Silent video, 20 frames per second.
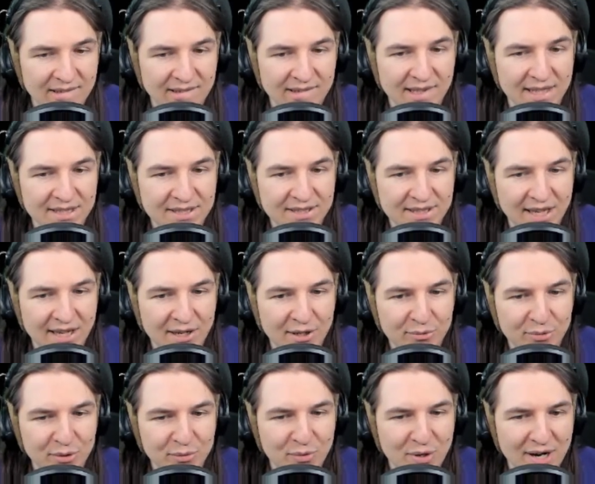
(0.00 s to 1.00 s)
Let's start out
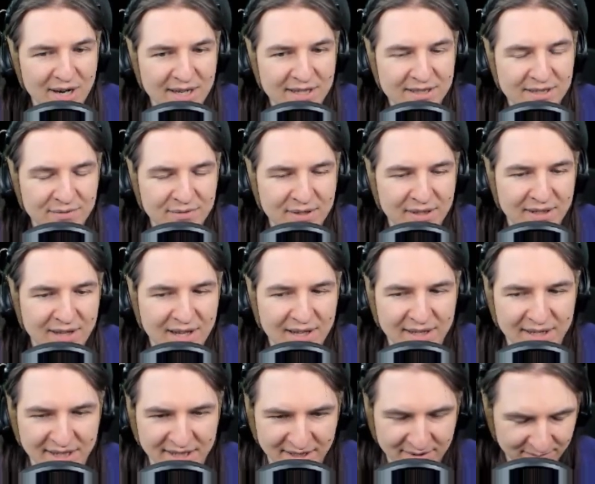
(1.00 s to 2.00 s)
with wires if there are
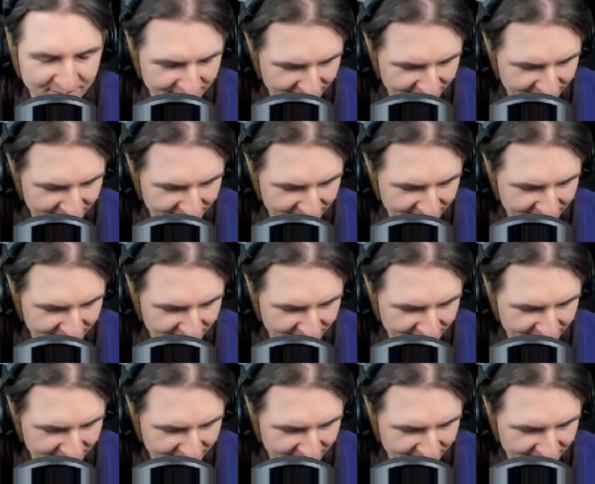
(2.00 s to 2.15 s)
any.